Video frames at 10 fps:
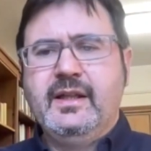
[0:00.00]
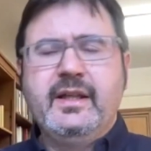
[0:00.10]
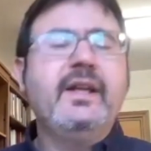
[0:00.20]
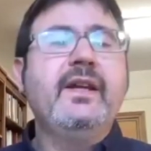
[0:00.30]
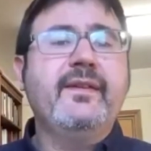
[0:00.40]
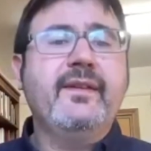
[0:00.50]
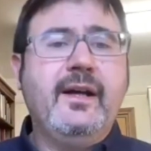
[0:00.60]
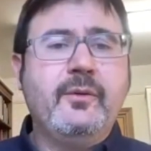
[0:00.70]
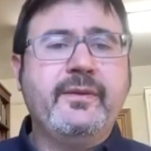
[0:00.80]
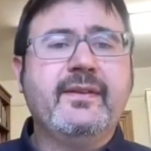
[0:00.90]
Here's
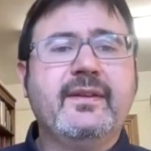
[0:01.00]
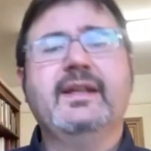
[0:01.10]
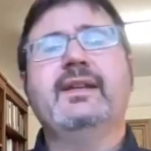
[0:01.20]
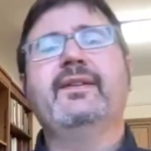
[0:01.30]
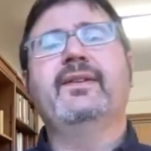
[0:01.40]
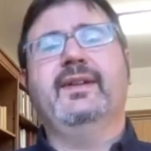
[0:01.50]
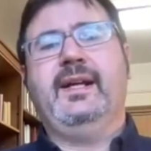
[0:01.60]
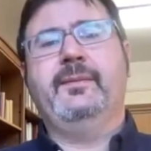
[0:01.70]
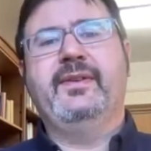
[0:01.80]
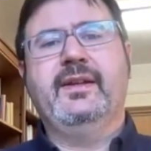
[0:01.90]
how Sidki
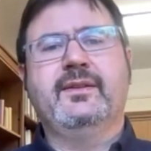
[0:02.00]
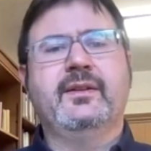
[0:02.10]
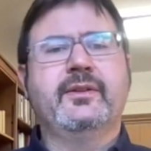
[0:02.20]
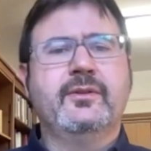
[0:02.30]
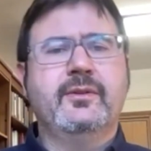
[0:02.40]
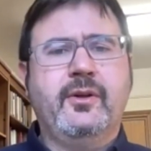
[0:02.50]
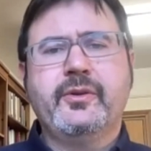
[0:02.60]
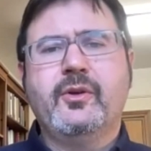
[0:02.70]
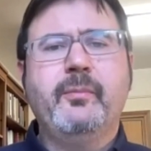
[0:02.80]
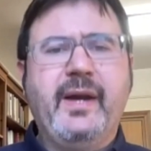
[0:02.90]
describes the
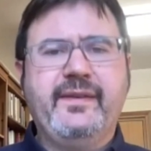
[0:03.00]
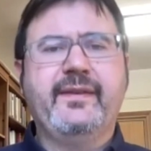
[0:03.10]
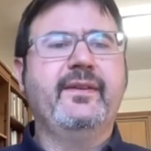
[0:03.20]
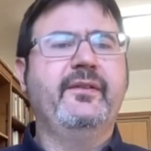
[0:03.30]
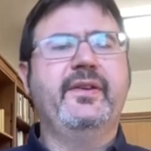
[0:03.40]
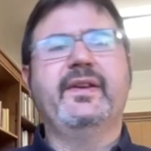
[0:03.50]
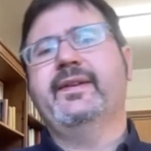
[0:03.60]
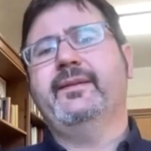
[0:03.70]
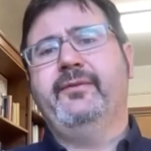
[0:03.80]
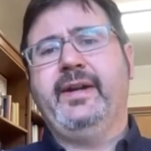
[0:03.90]
anti-colonial basis of his
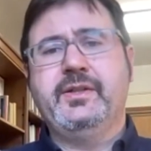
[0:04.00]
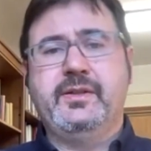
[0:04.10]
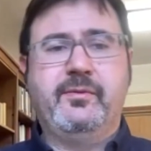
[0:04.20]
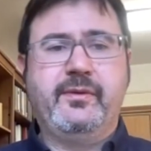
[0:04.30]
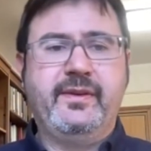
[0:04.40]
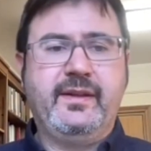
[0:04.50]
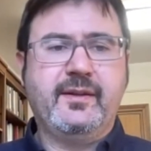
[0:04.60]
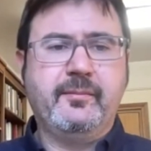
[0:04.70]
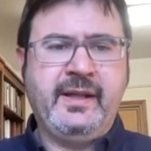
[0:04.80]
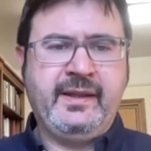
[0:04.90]
friendship with
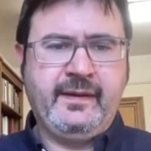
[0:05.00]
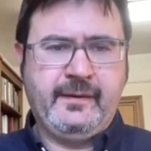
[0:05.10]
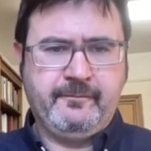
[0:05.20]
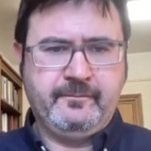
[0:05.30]
Hikmet.